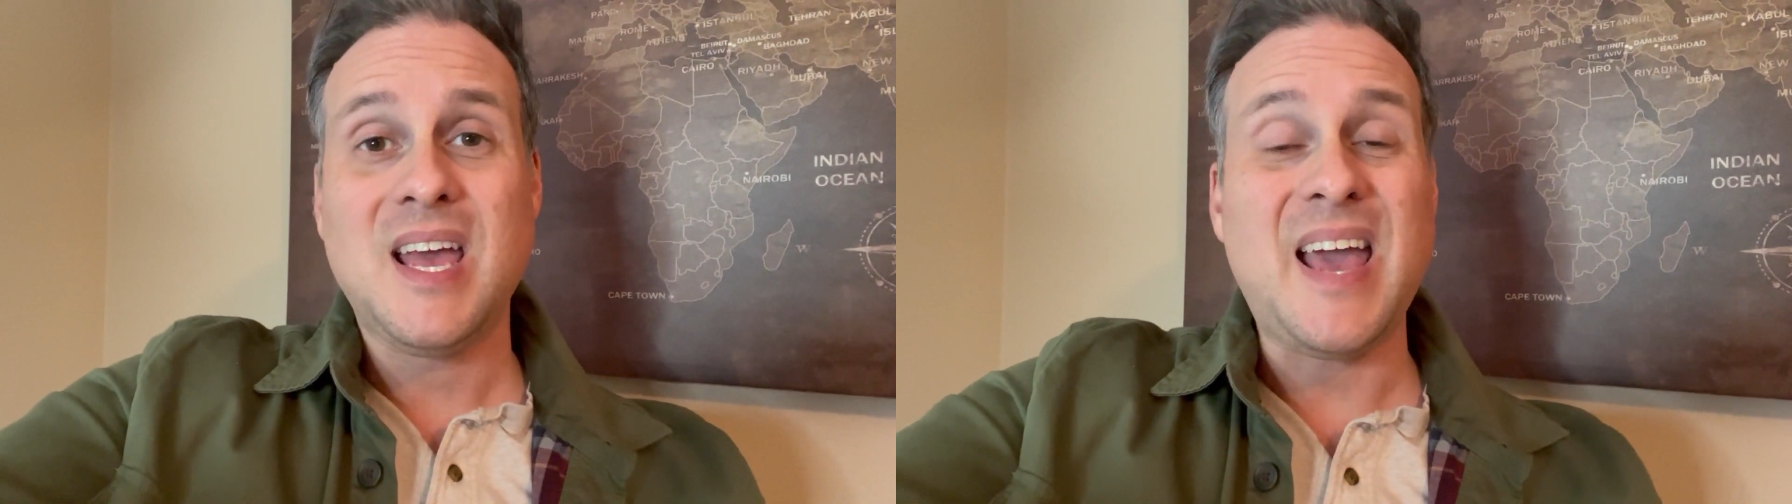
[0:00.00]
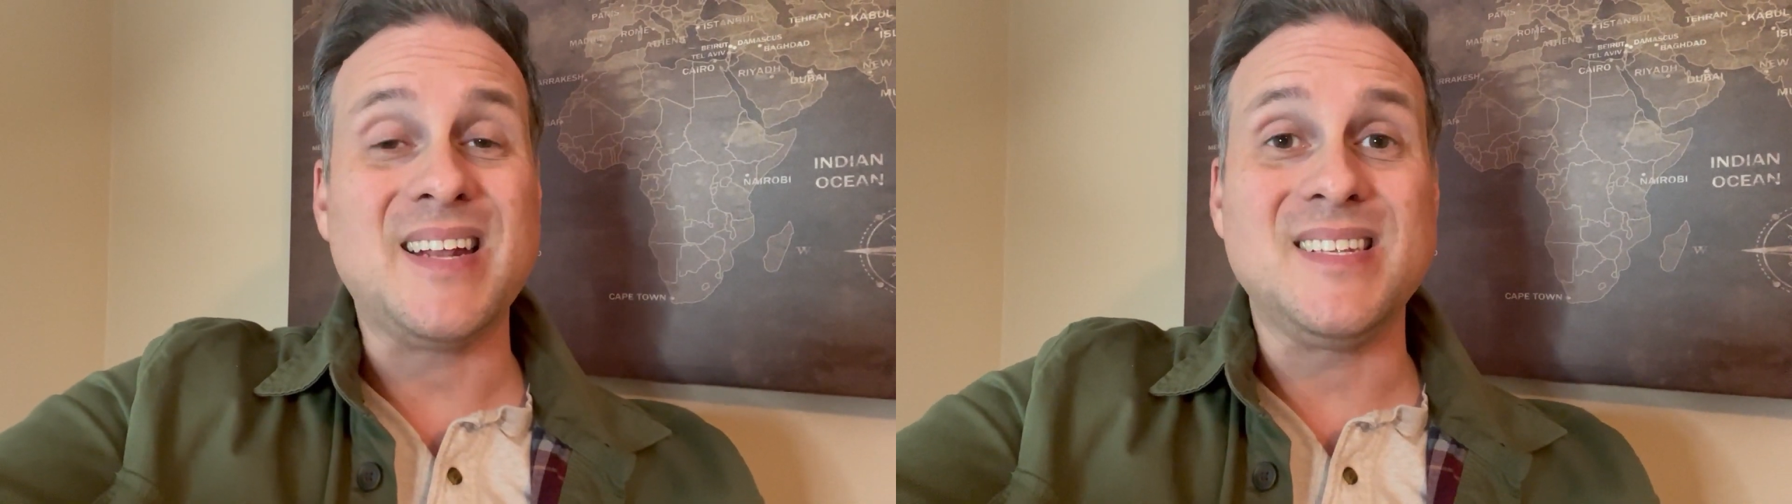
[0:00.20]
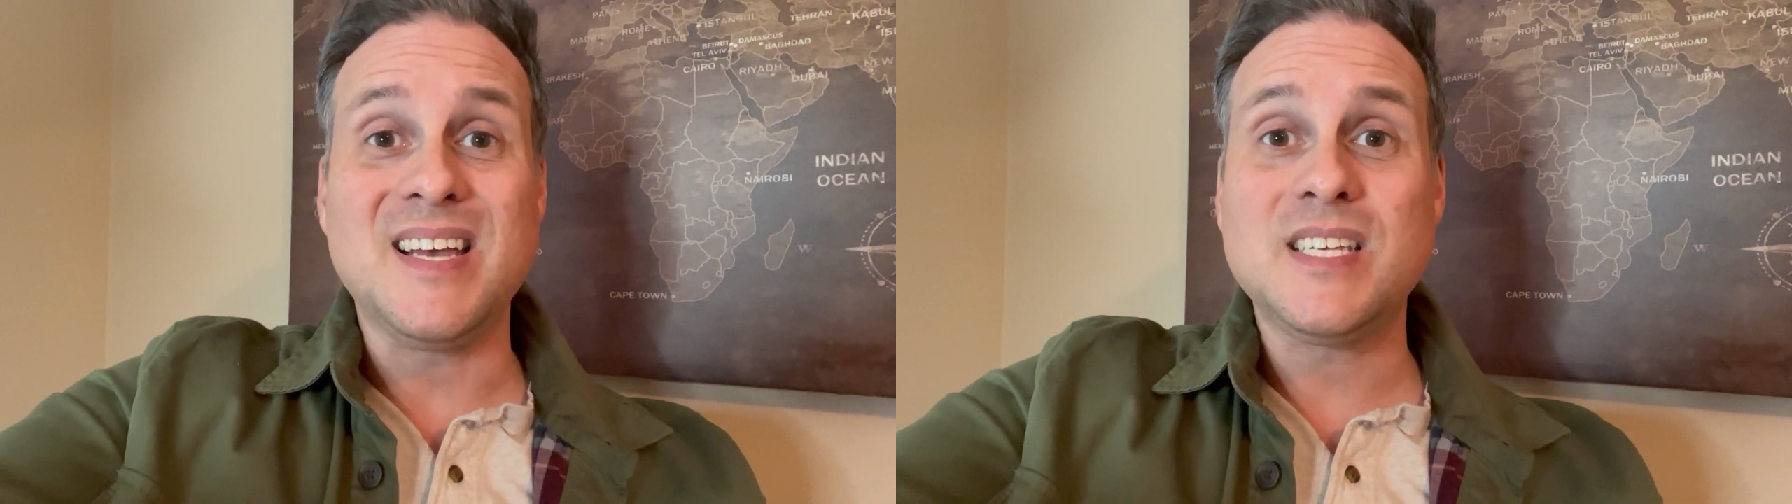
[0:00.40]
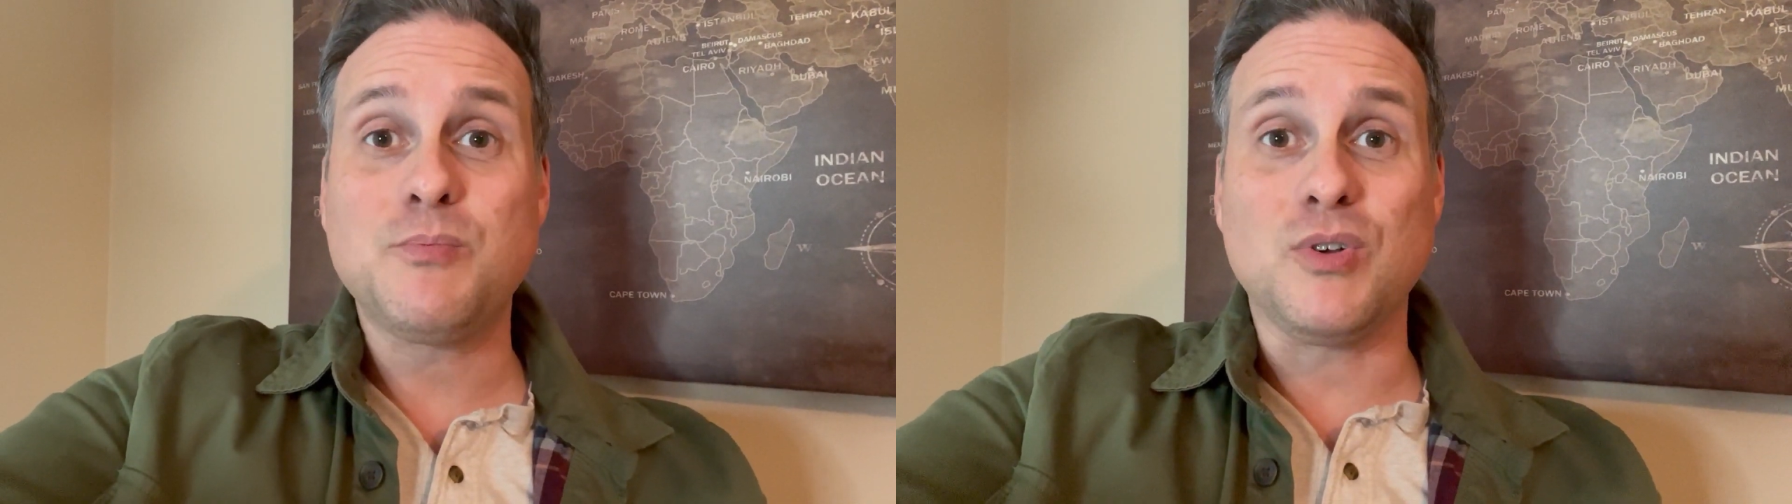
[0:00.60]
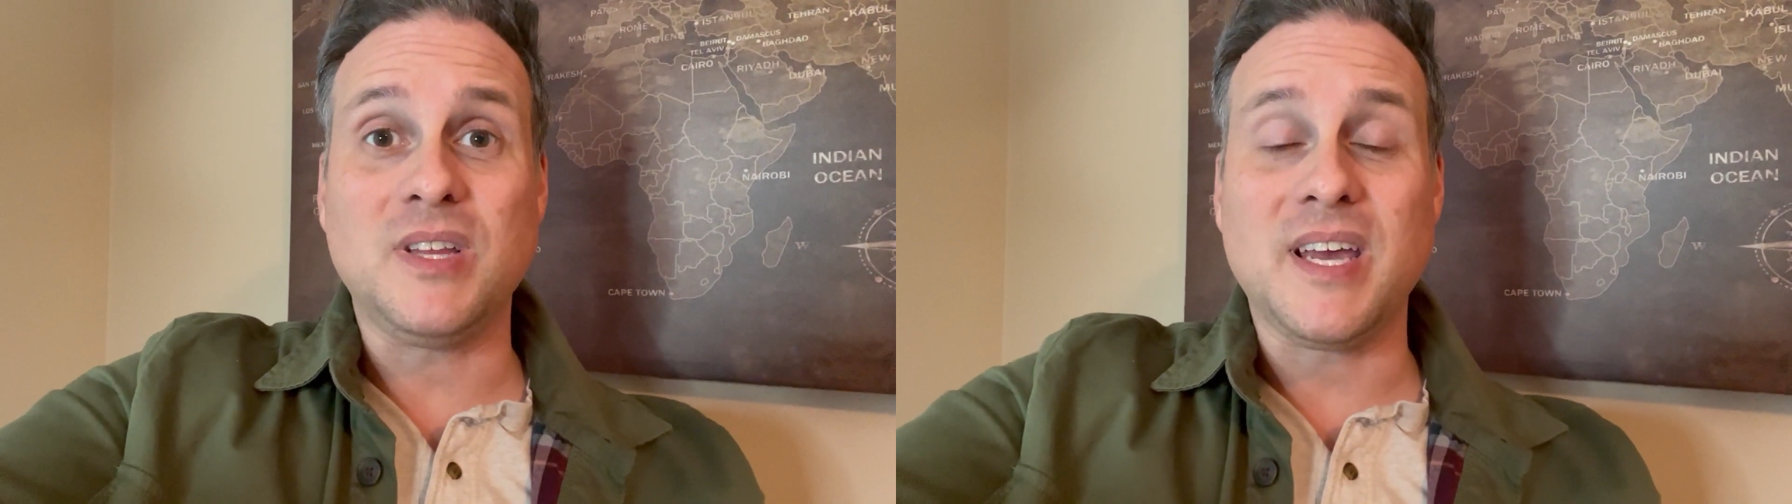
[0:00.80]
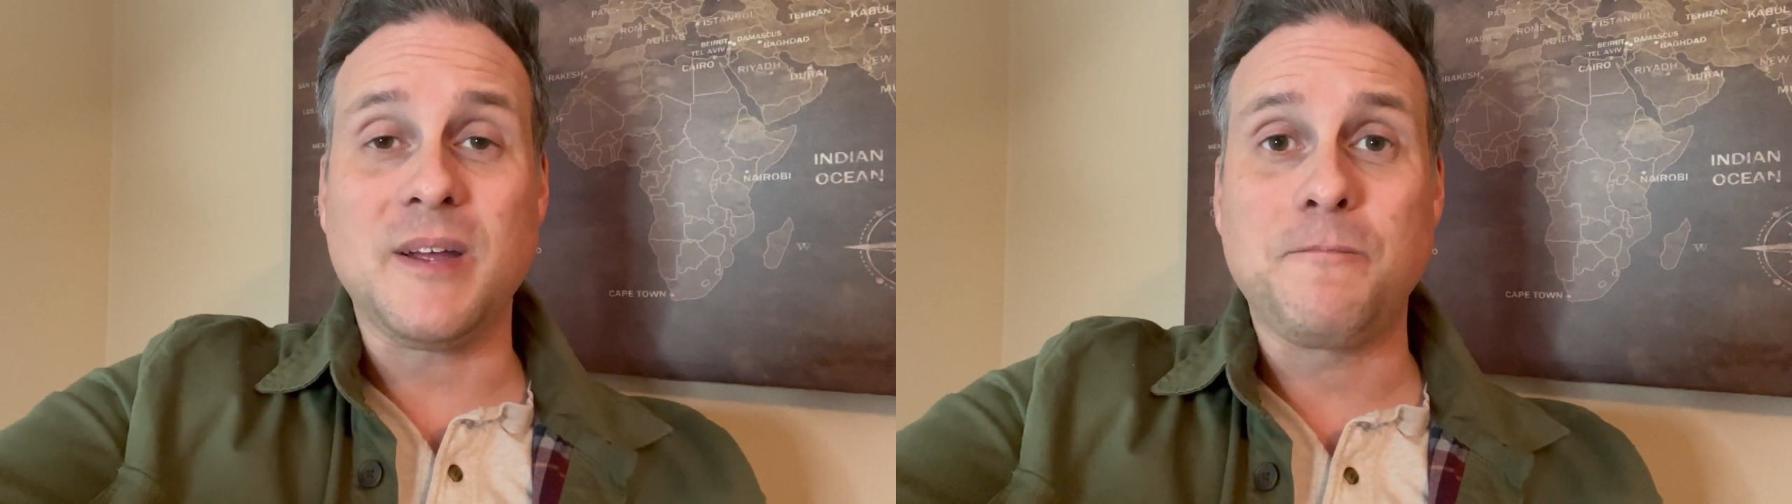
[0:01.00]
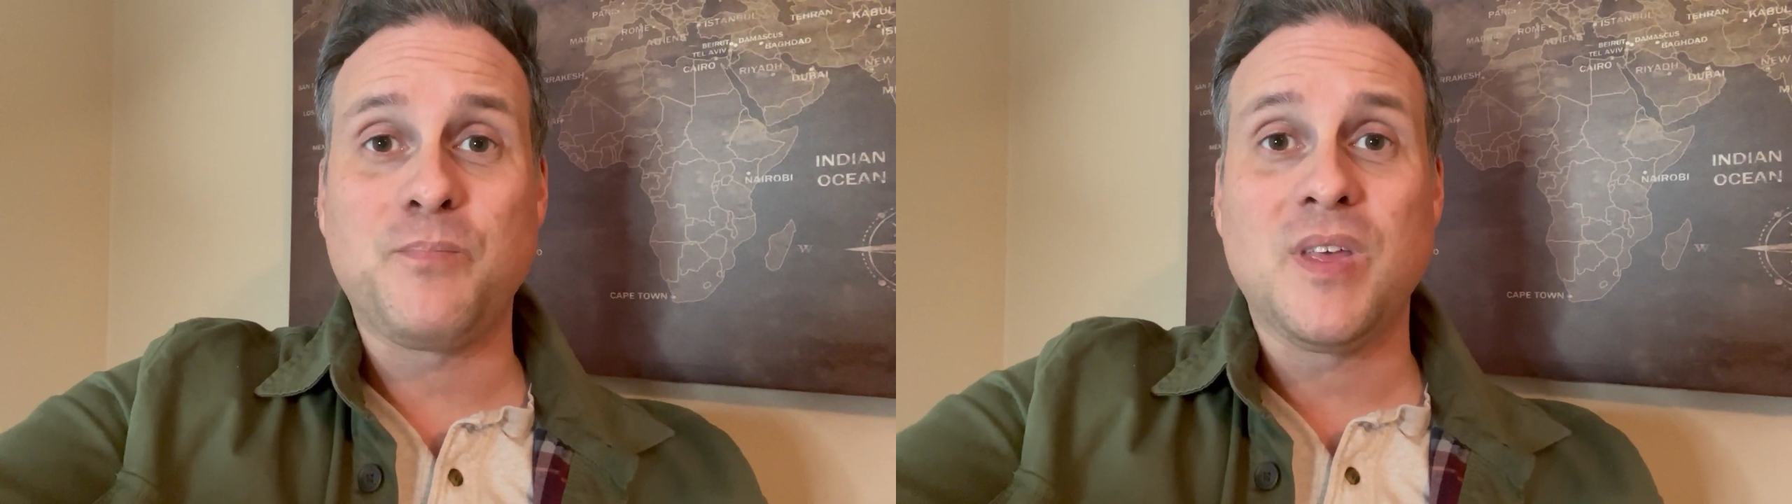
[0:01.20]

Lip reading: and desperately.